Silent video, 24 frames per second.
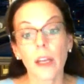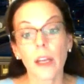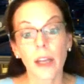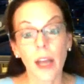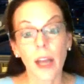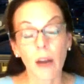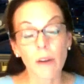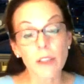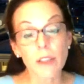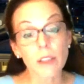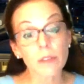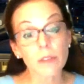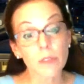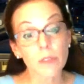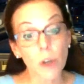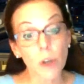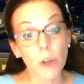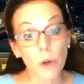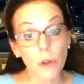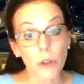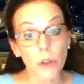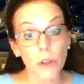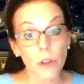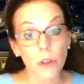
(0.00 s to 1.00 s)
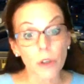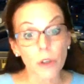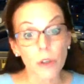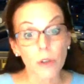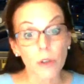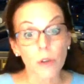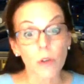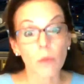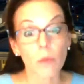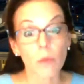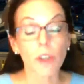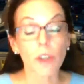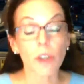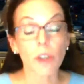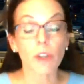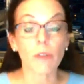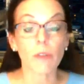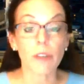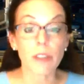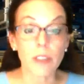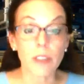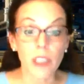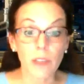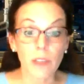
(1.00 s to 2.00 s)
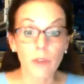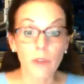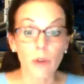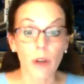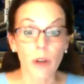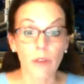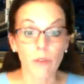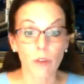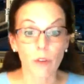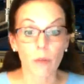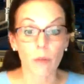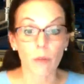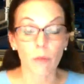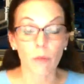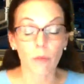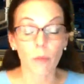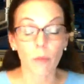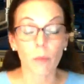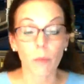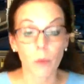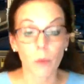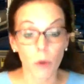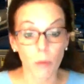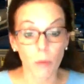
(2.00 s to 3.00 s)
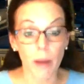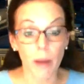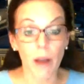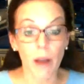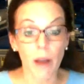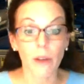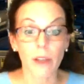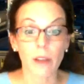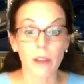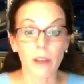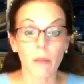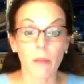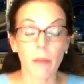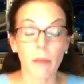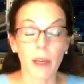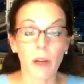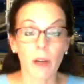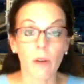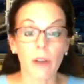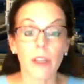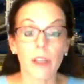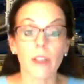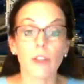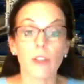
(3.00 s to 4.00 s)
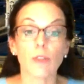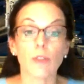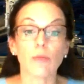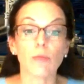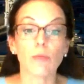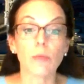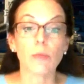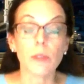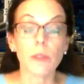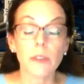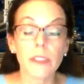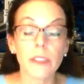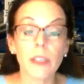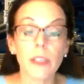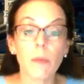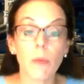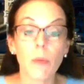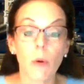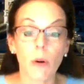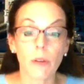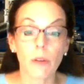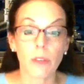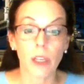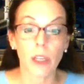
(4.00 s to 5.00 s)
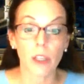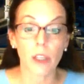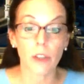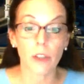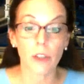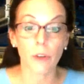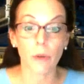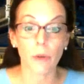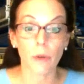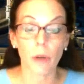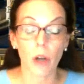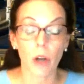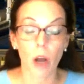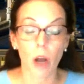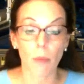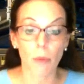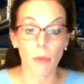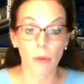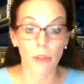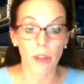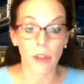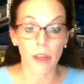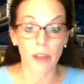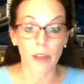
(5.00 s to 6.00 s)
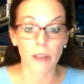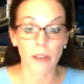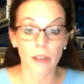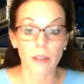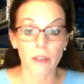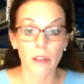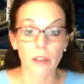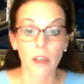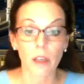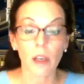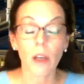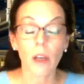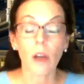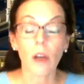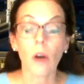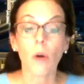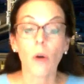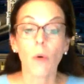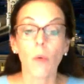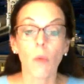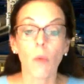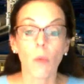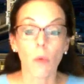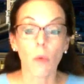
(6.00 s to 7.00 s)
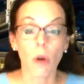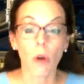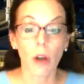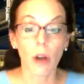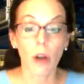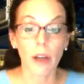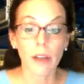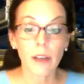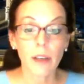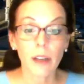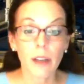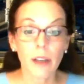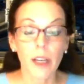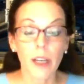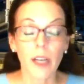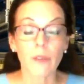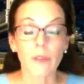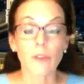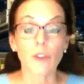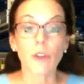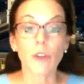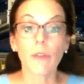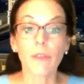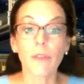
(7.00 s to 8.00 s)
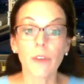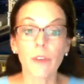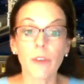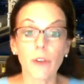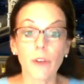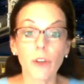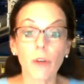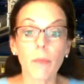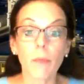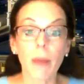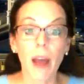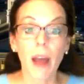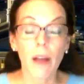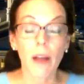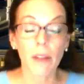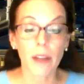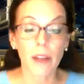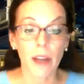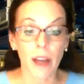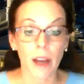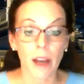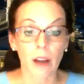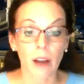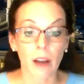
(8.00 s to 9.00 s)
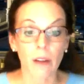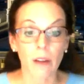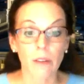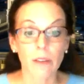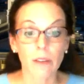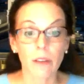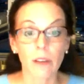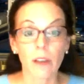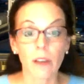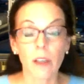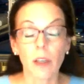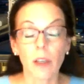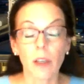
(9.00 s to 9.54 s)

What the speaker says: Now, as a voter, when you receive your ballot in the mail, it is really important that you do a couple things. One, after you fill your ballot out,